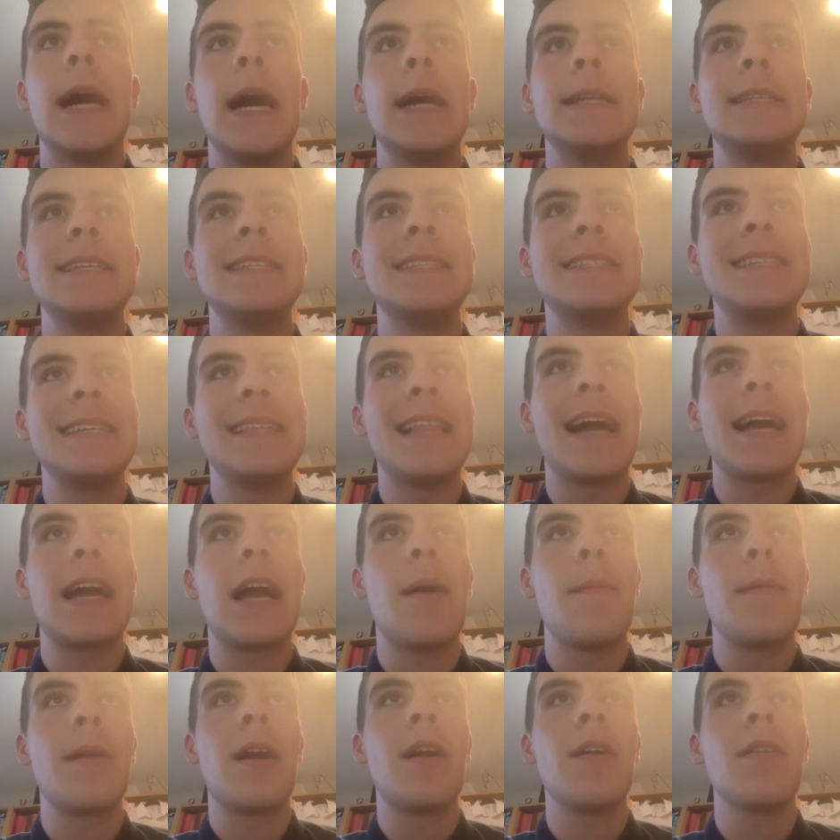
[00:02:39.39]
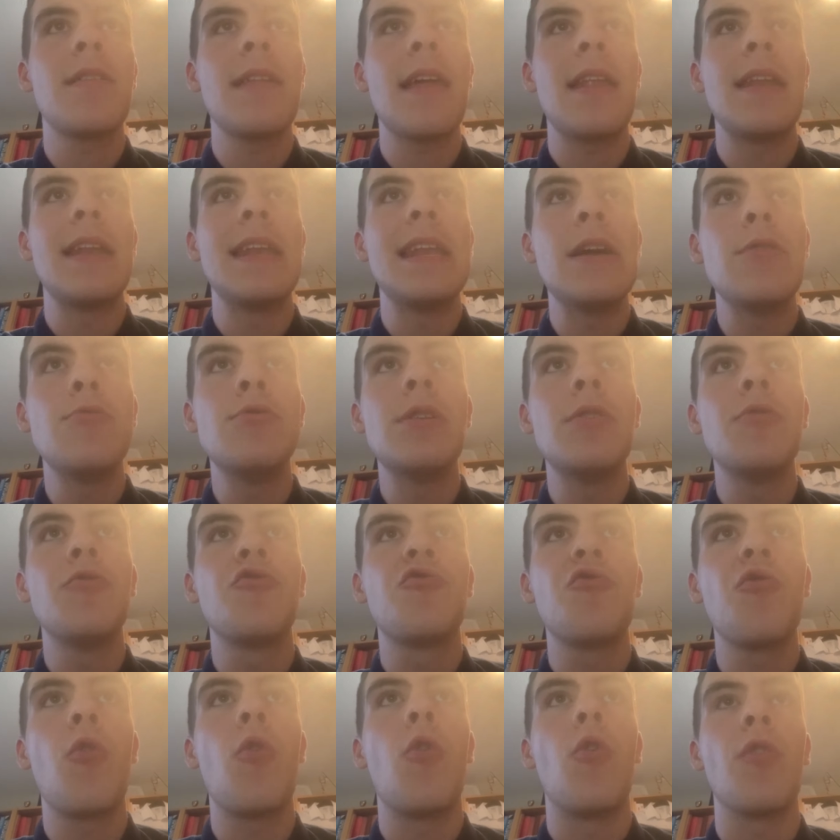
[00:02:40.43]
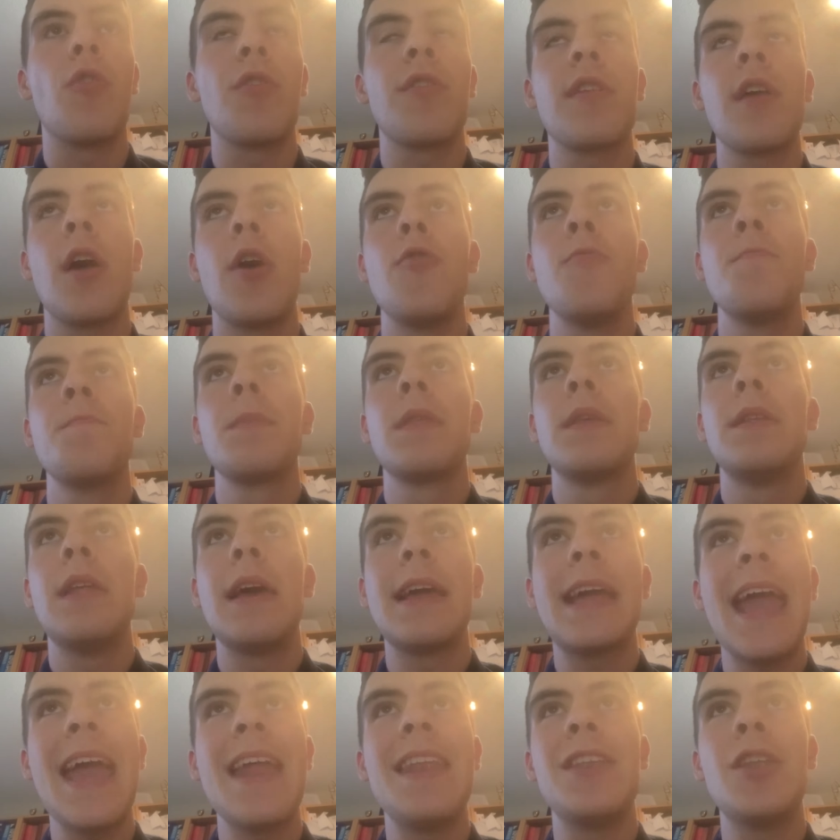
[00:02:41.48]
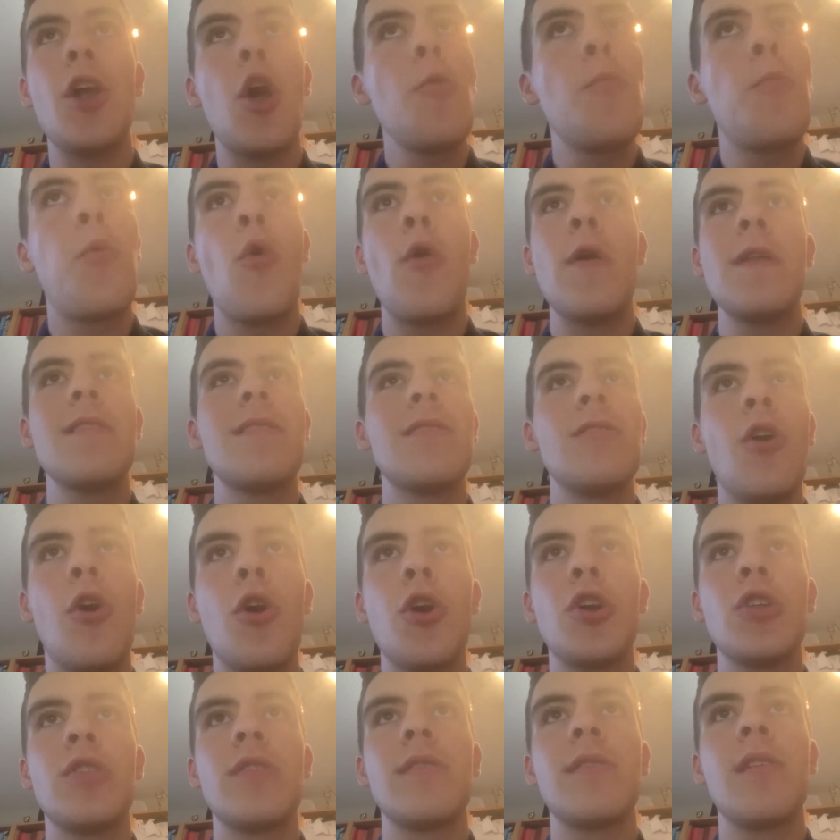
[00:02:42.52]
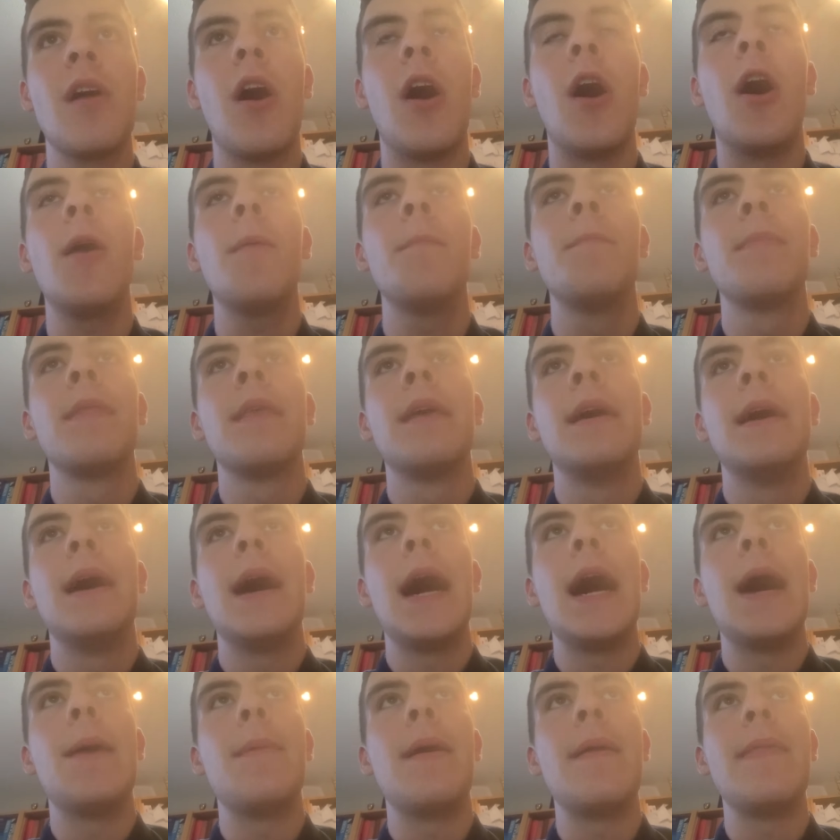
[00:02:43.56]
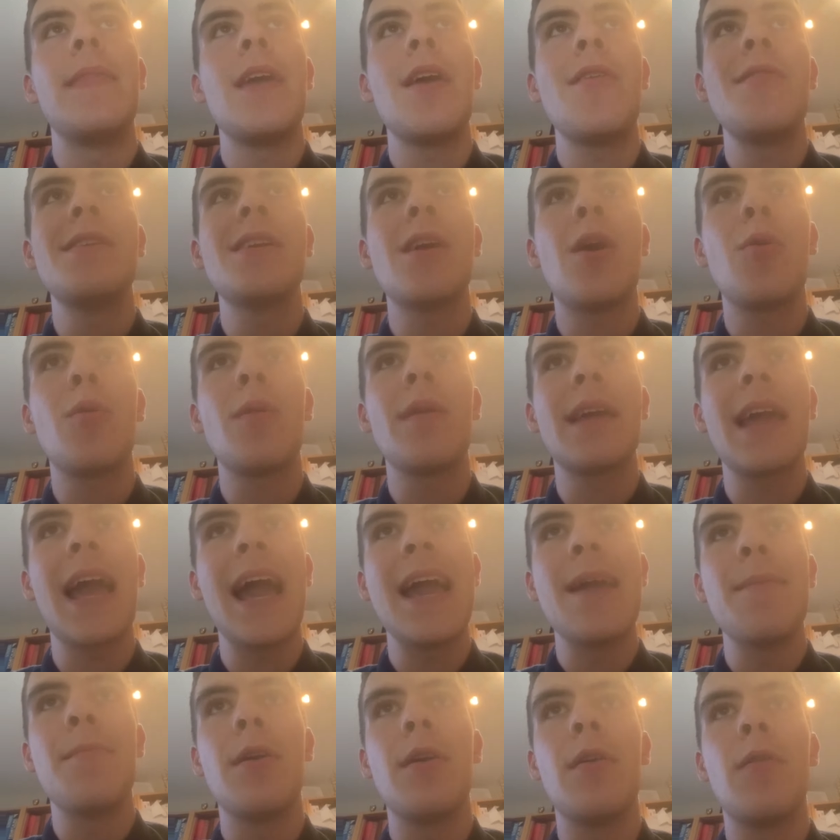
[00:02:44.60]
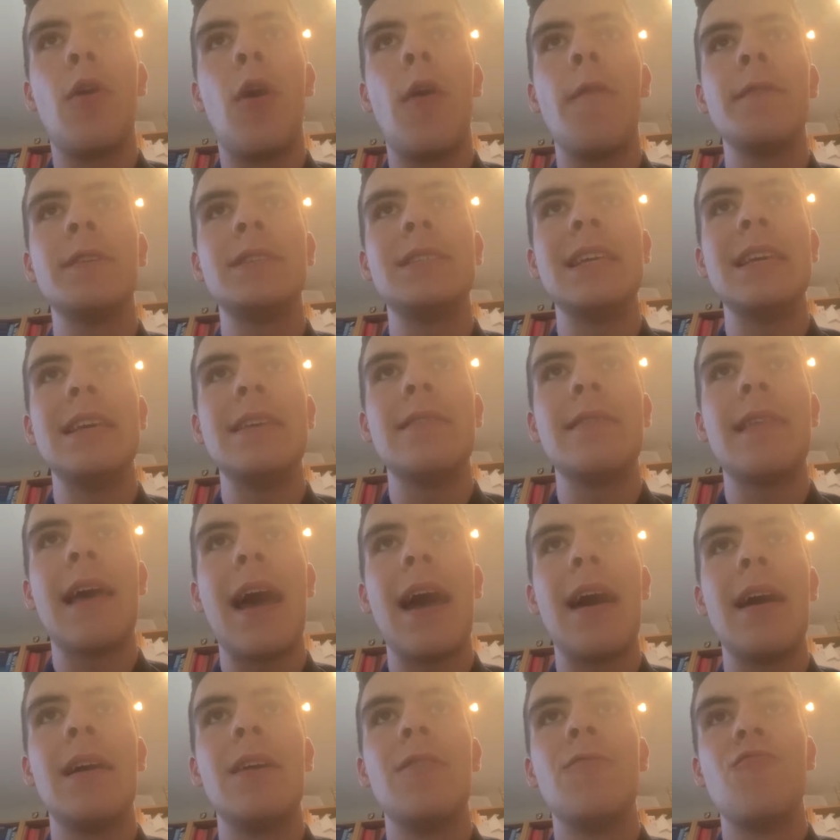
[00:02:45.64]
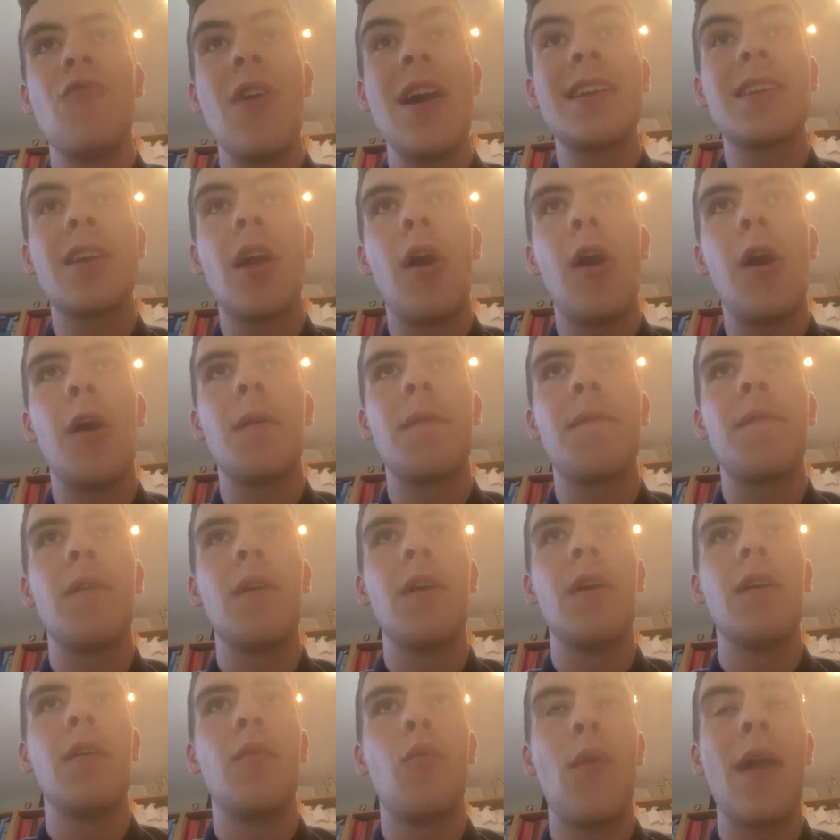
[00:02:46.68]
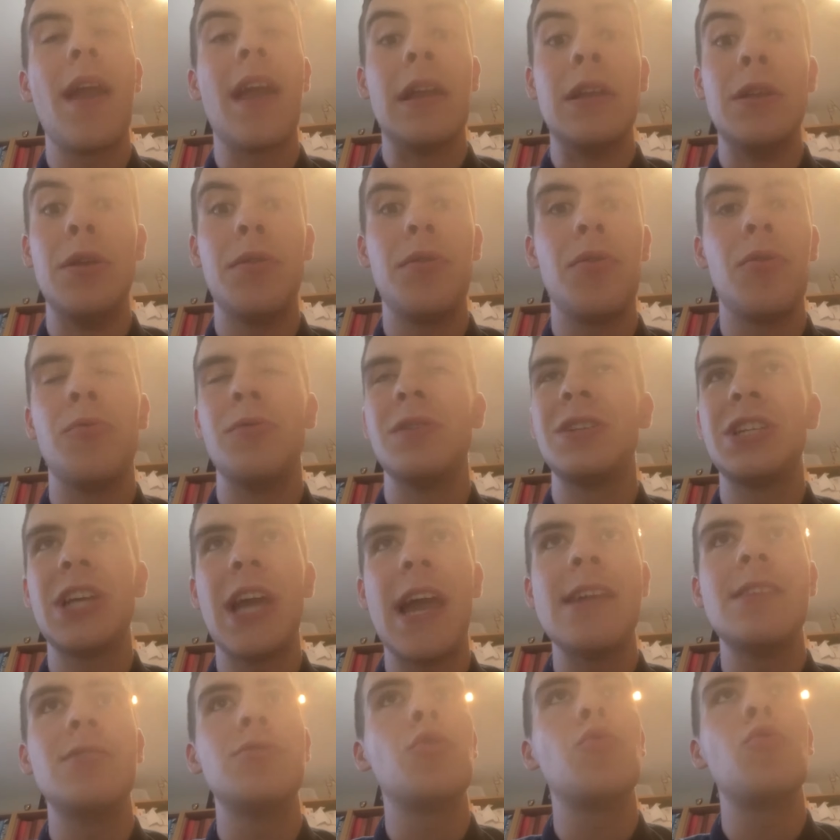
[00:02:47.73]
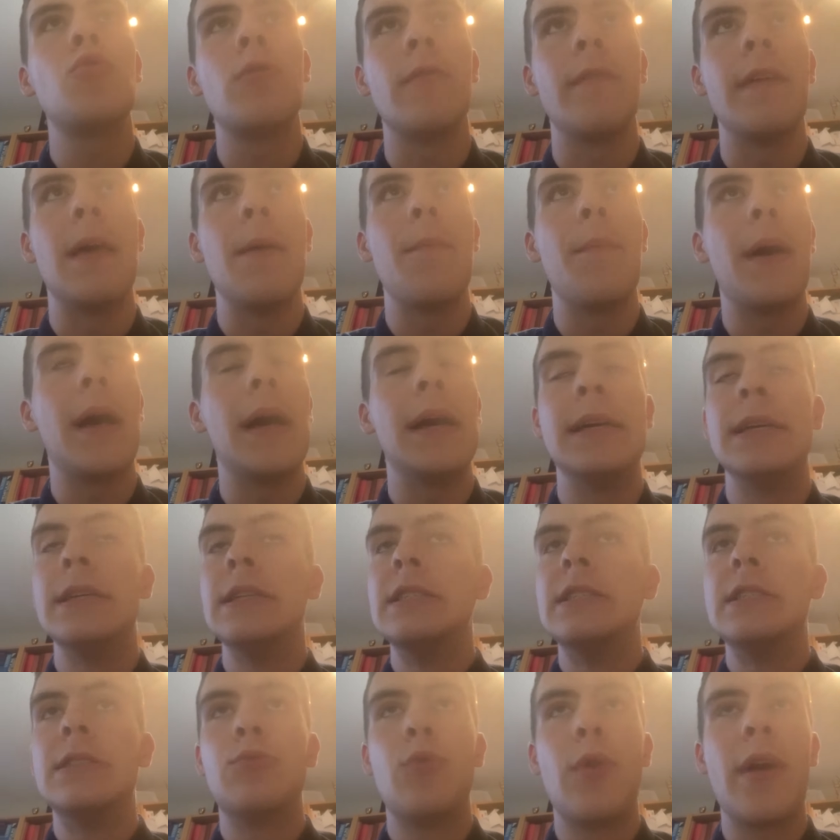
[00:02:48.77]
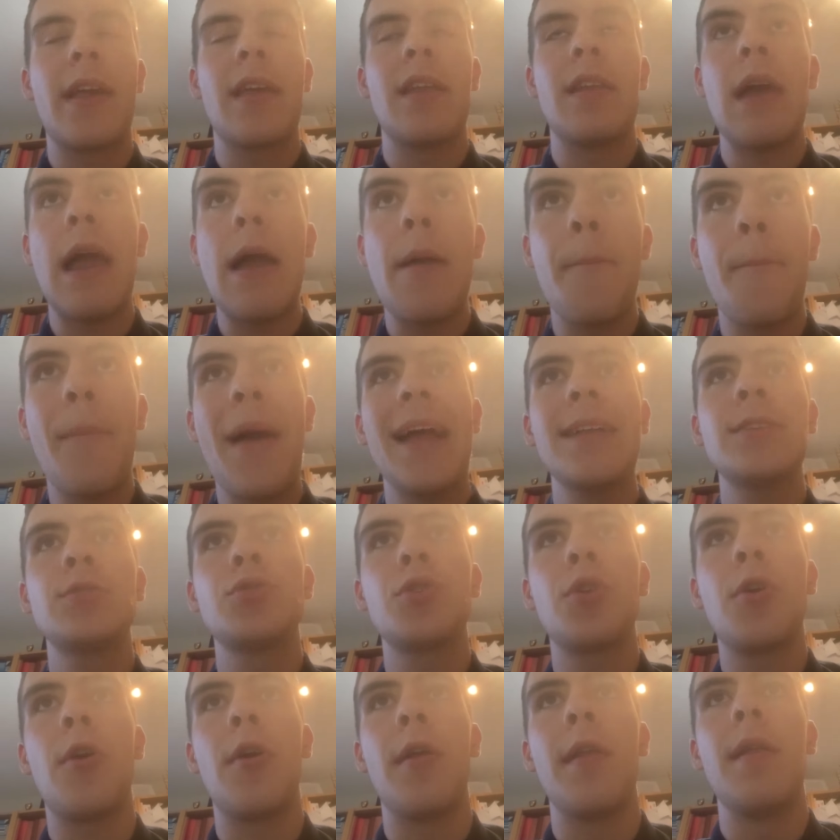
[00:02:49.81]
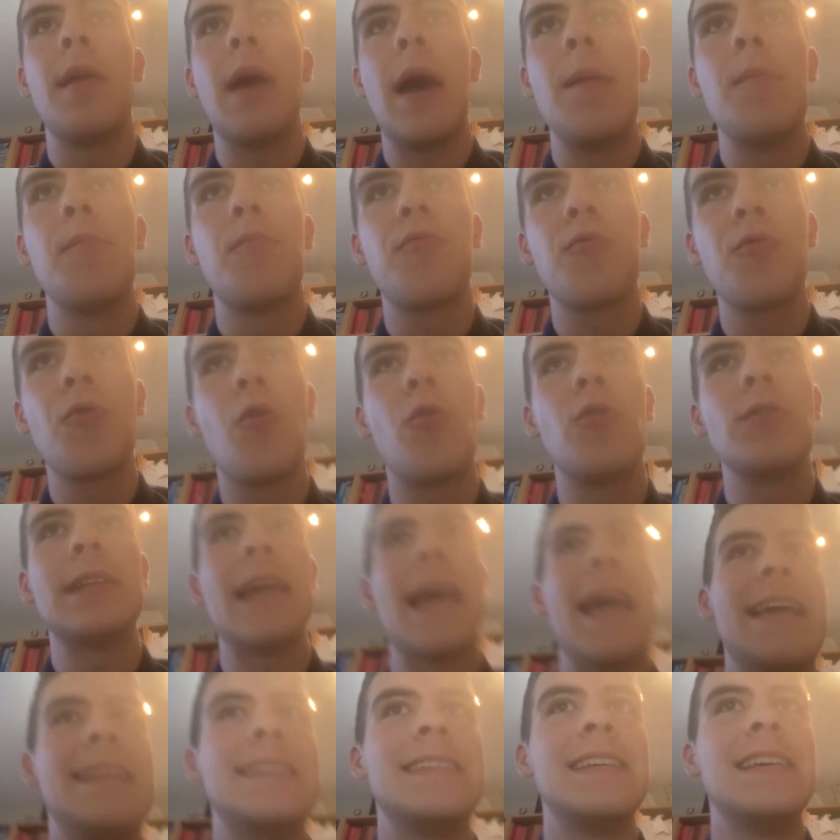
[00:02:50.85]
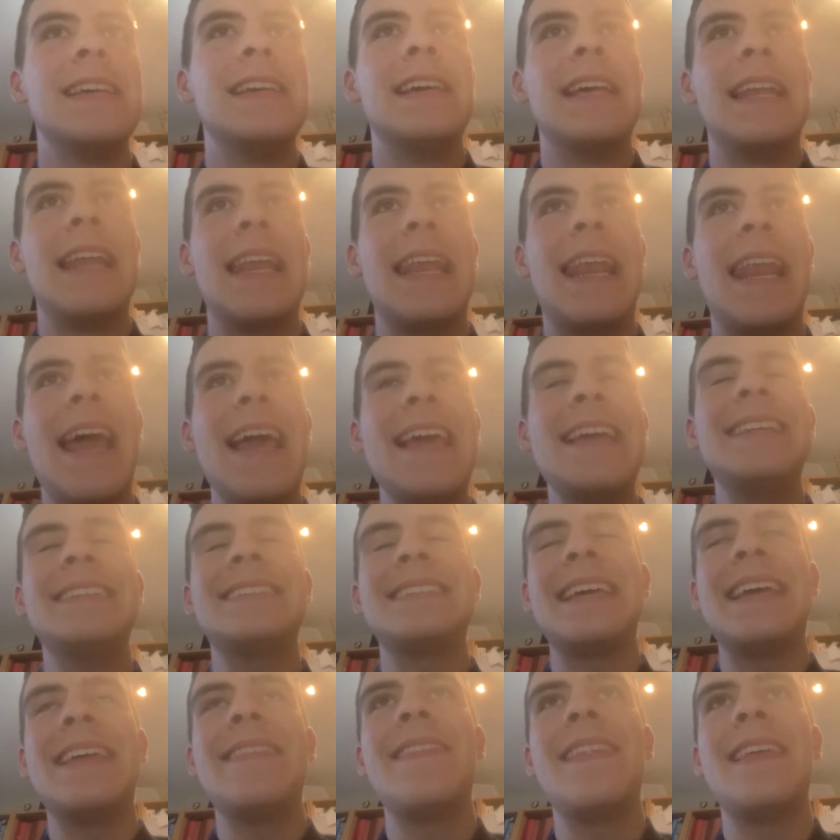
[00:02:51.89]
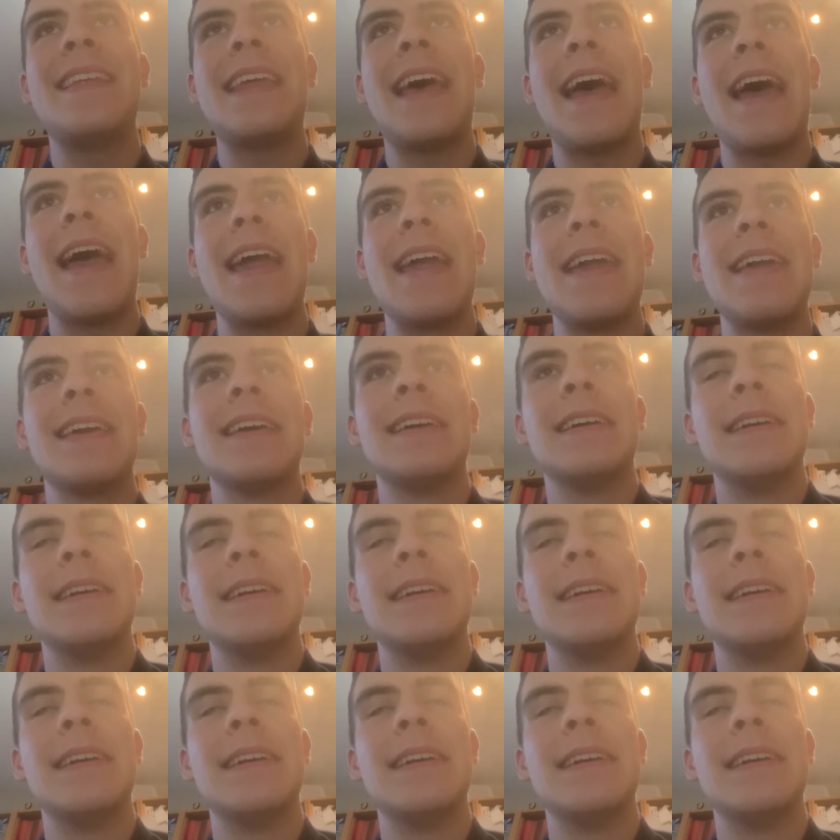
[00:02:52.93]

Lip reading: Didn't see that coming. I said a 0-0 draw. So again, no points, not a good start. And the only goal of the game, obviously that red card for Wigan, you thought would change all of it. But Wigan battled on and Broadhead late in the day.